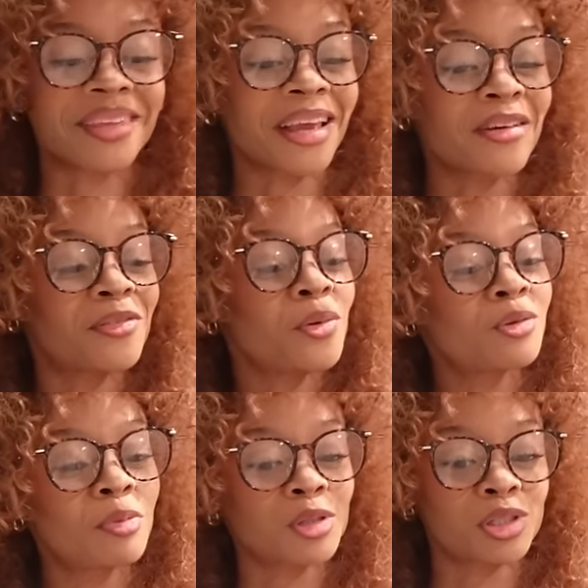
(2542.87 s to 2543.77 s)

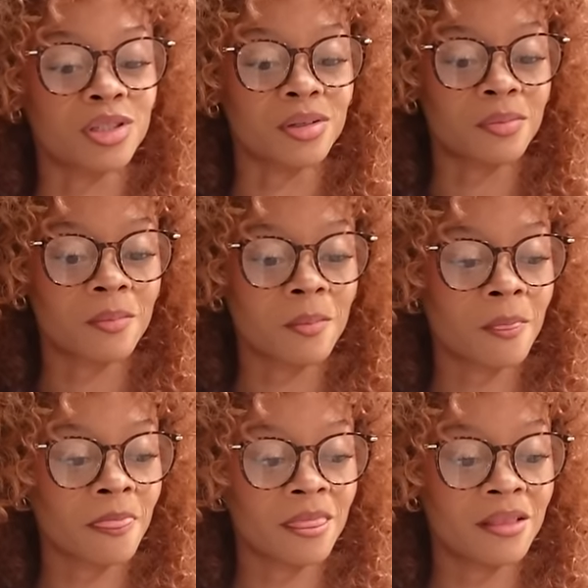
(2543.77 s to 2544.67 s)
Food pusher.
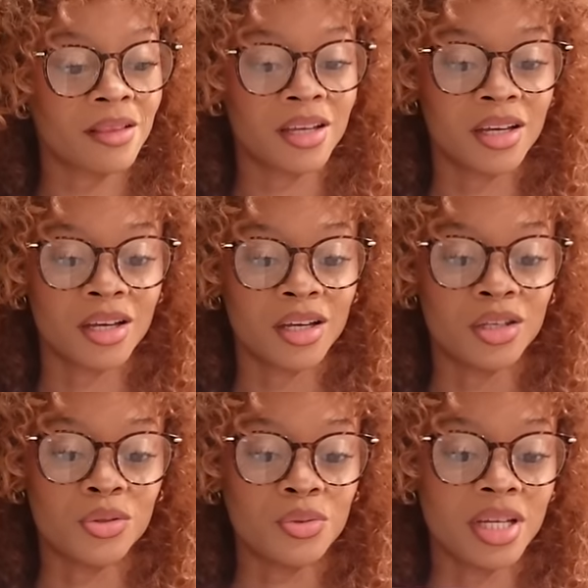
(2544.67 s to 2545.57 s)

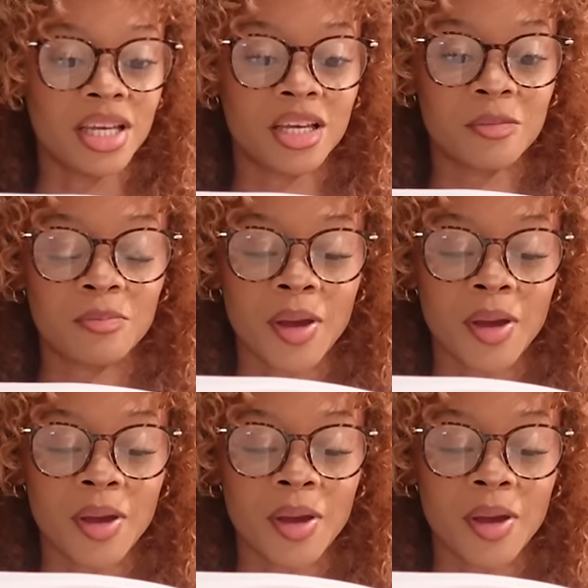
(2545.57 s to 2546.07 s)
Unique